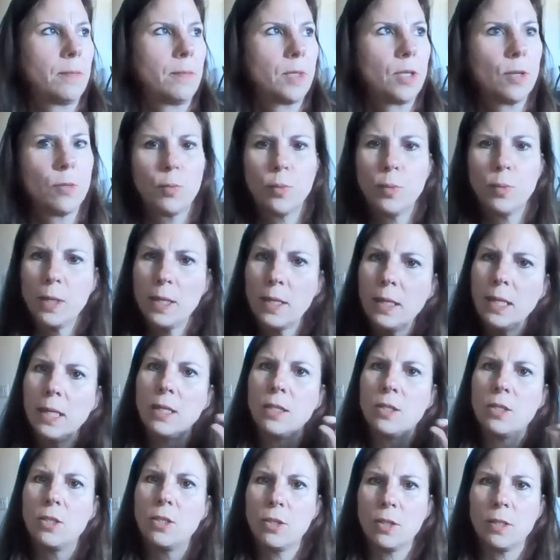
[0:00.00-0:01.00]
To
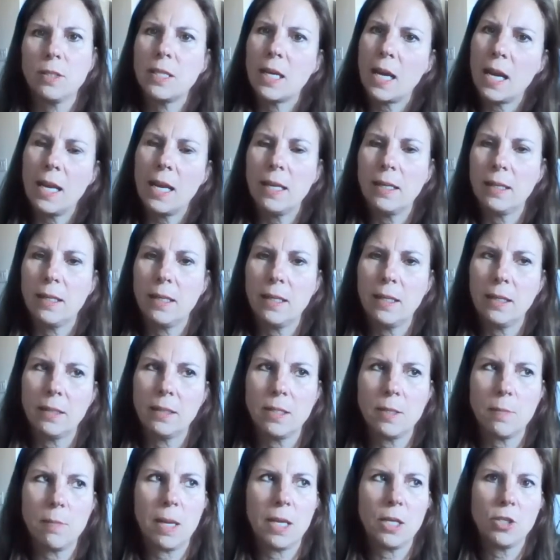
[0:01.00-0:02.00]
really dial it in
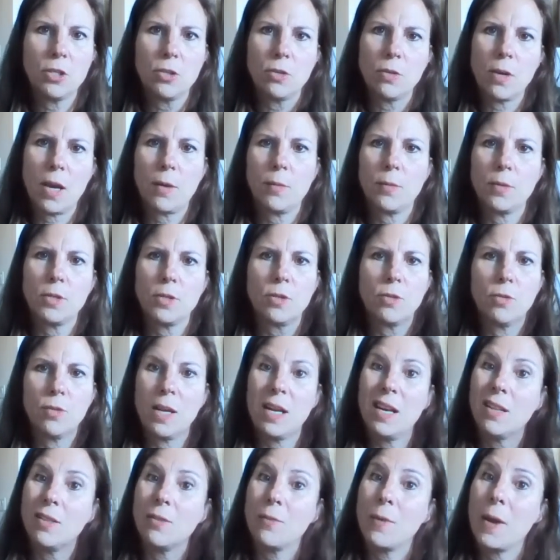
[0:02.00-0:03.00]
to make sure I was
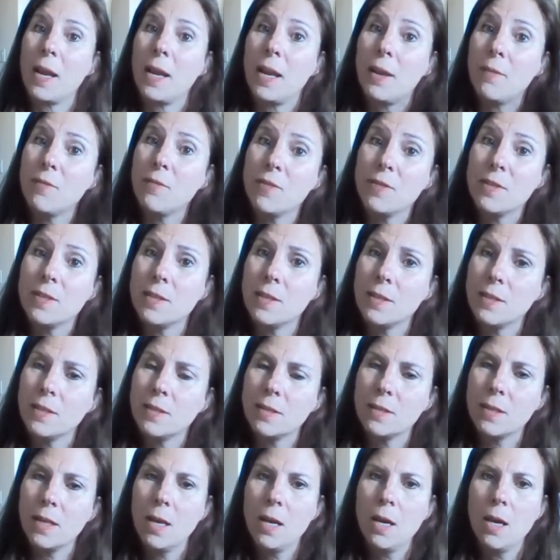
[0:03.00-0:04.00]
creating the right
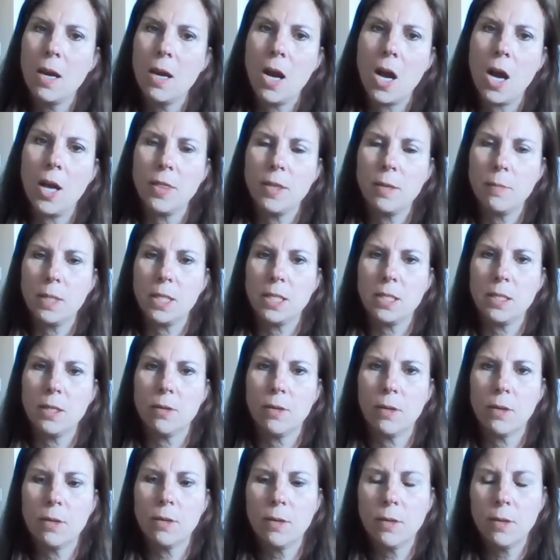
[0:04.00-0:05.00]
emphasis on the
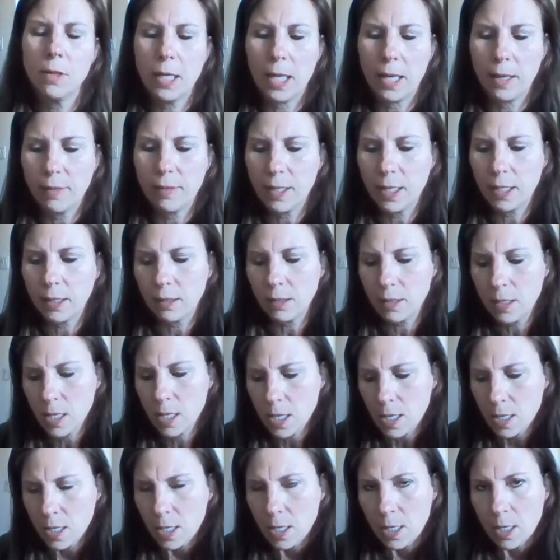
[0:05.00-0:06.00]
material. And then
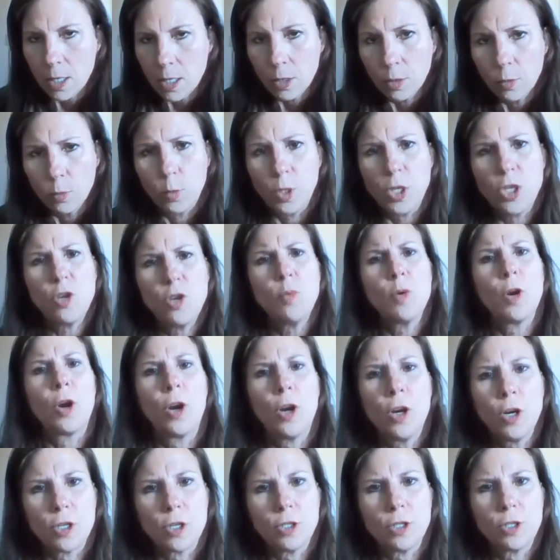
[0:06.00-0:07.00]
when you
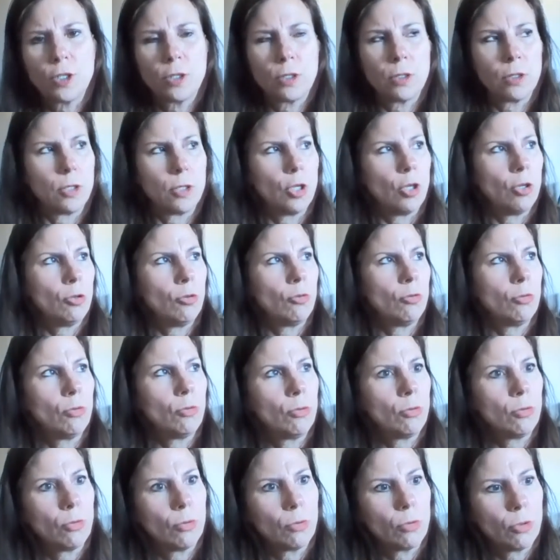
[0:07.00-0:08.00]
rehearse,
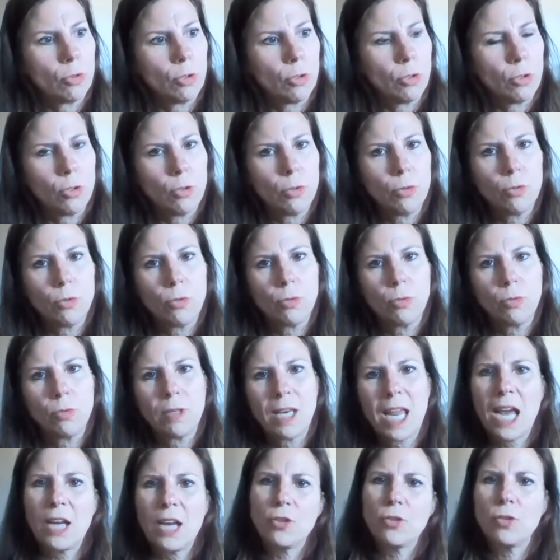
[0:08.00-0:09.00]
you
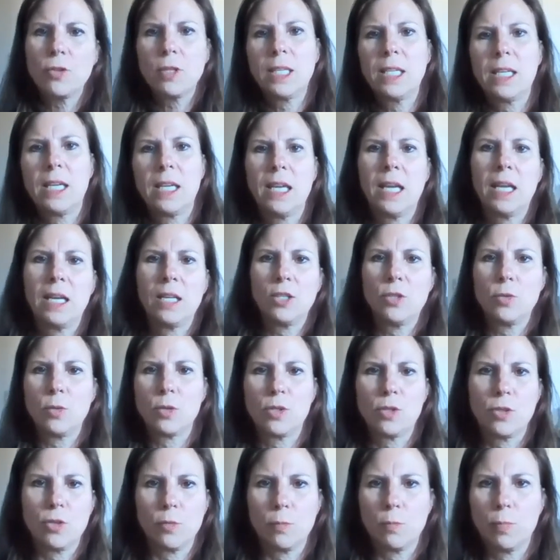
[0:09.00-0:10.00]
naturally can get it to
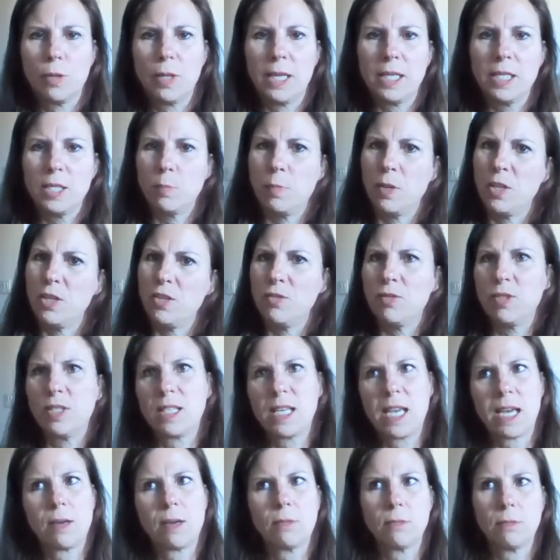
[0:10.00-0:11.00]
a certain place, but you
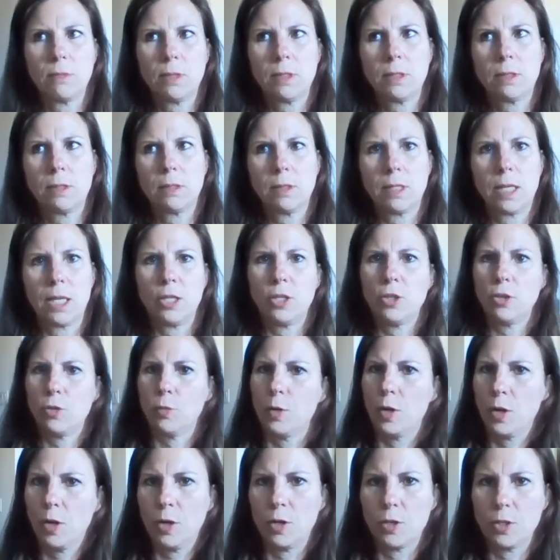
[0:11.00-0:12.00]
sound like
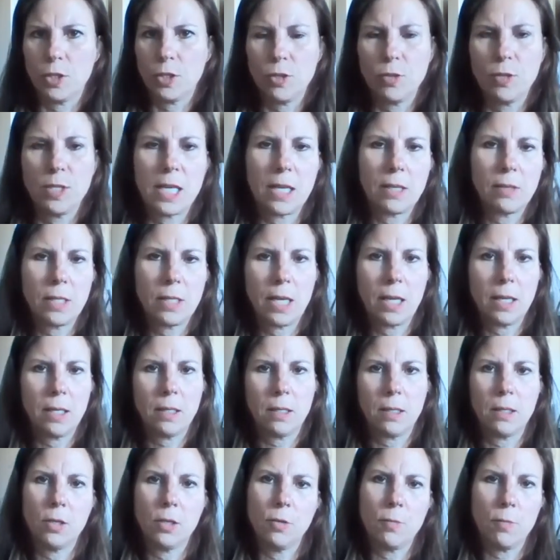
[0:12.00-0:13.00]
you're rehearsed. You sound like
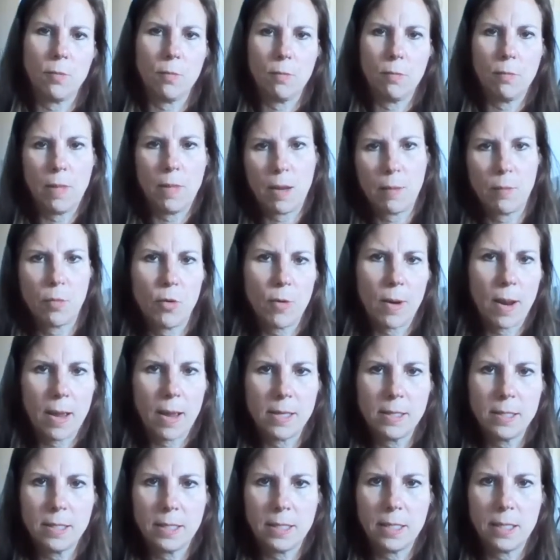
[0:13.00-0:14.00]
you
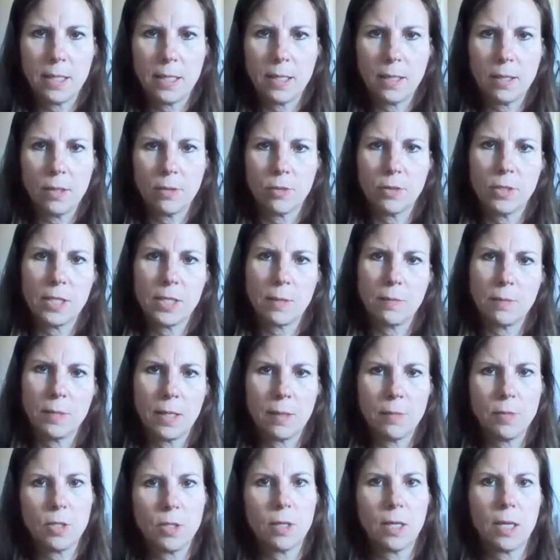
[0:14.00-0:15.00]
memorized it, or
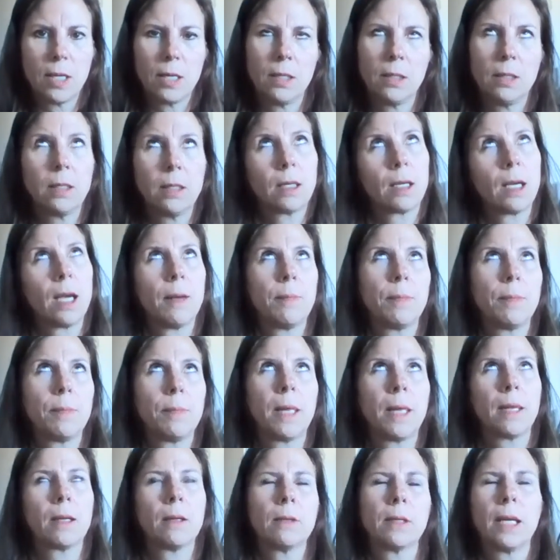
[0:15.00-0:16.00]
sometimes you kind of look up
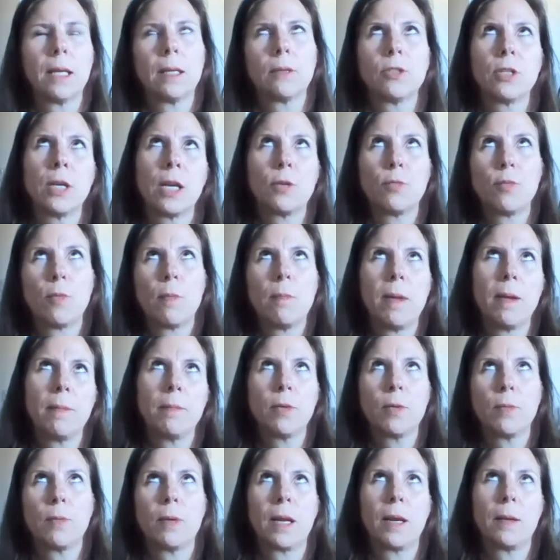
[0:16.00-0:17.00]
like, okay, try to
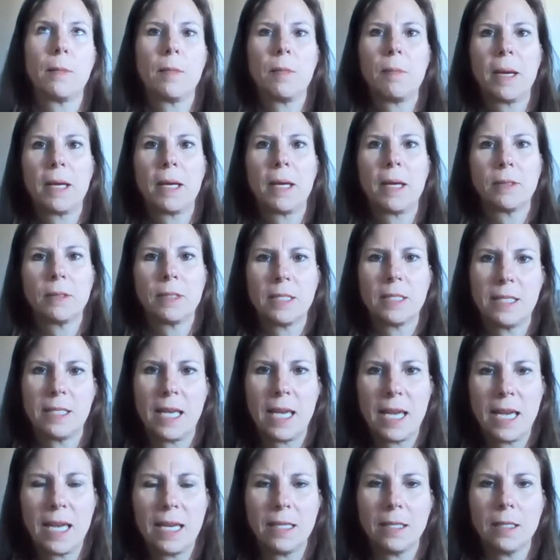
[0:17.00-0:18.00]
remember what I'm about to
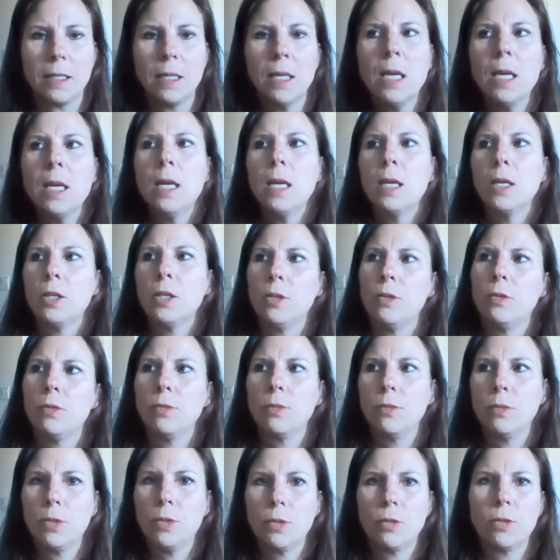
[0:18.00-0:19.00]
say.
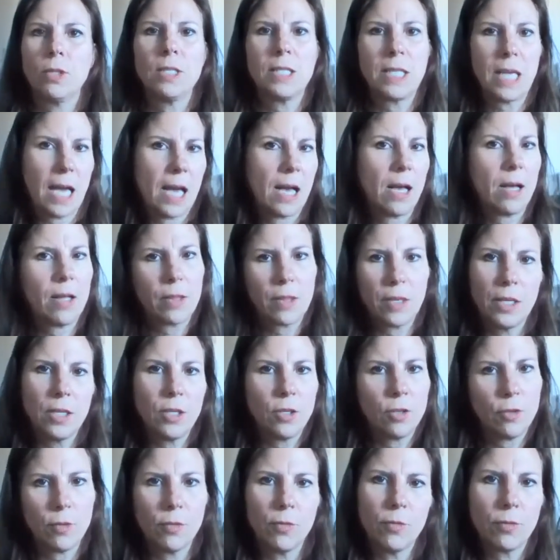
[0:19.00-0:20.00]
You can tell
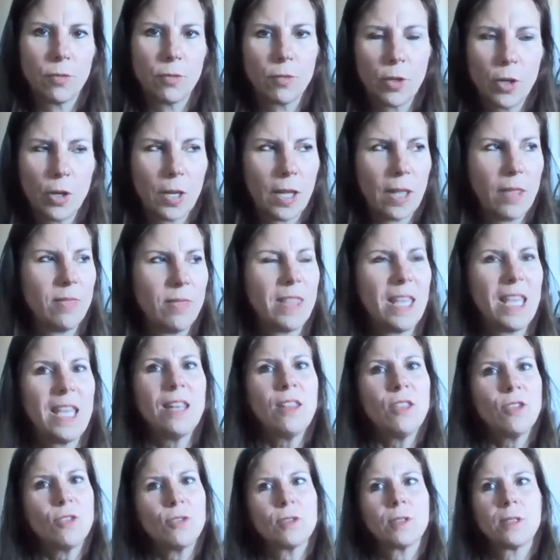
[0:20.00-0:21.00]
that you've heard. And
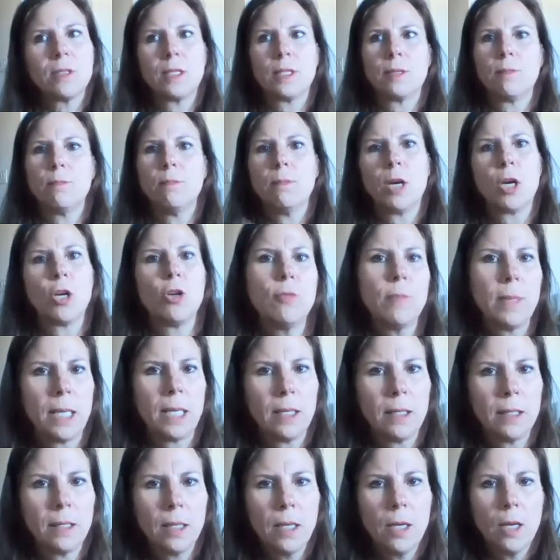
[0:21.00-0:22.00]
then there's this
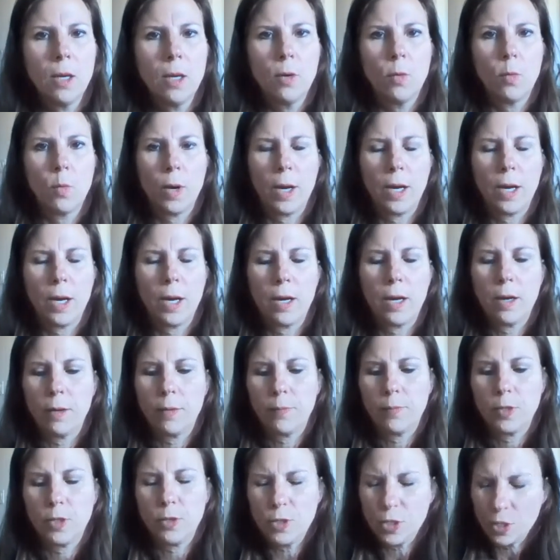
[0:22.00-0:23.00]
moment where
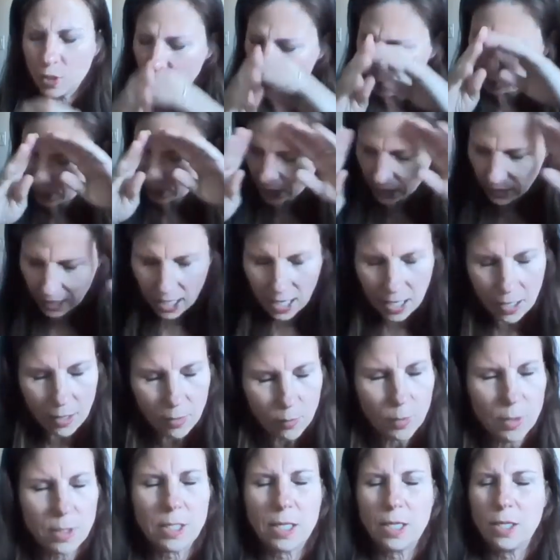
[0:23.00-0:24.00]
you just forget
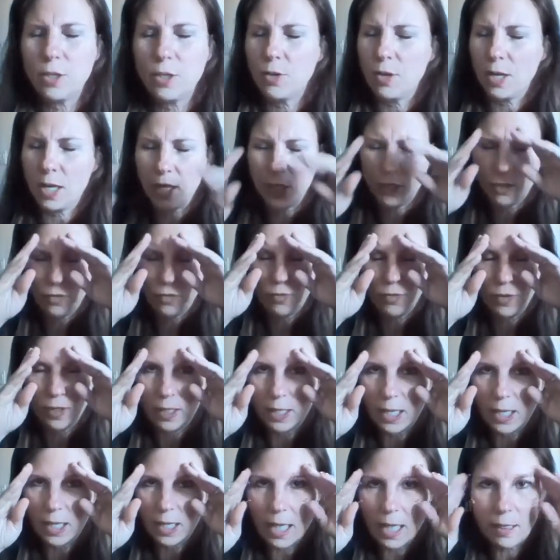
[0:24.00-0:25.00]
what's in your head. You
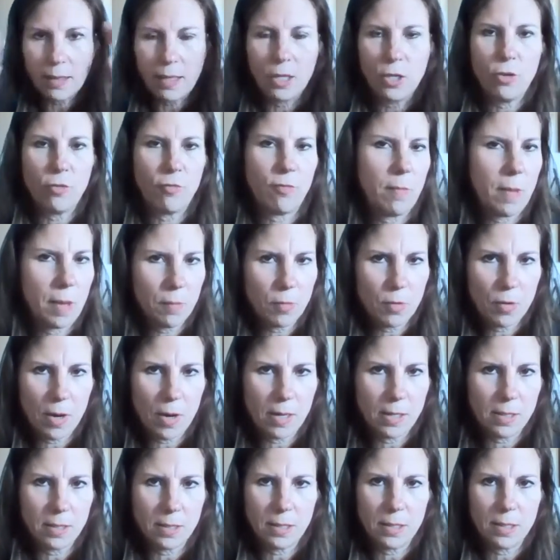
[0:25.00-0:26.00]
forget that you've
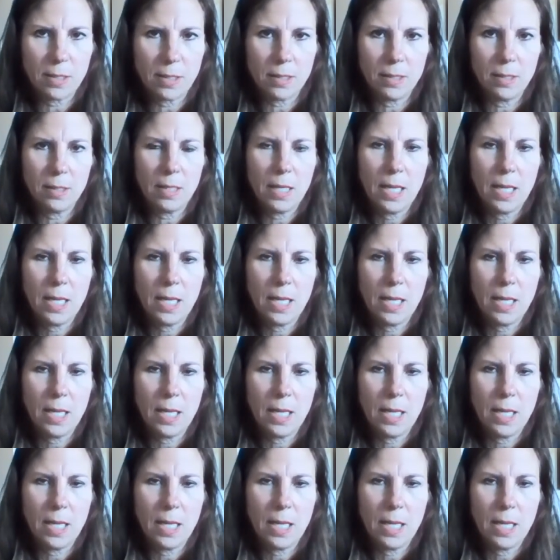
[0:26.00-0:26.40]
memorized it,